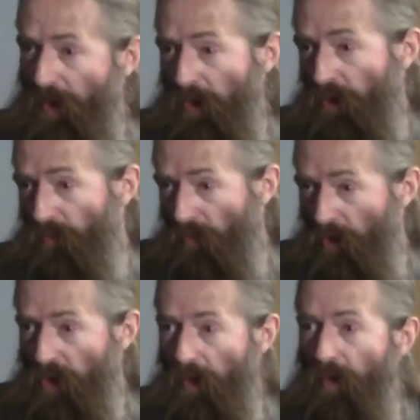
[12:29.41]
adjunct
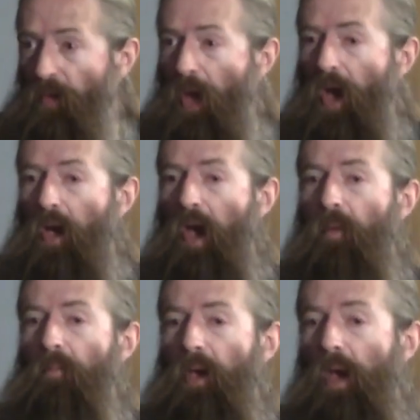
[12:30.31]
approaches that
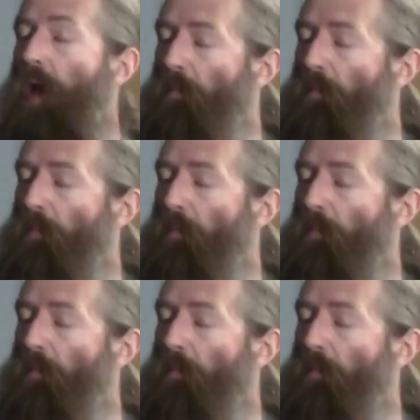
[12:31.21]
can be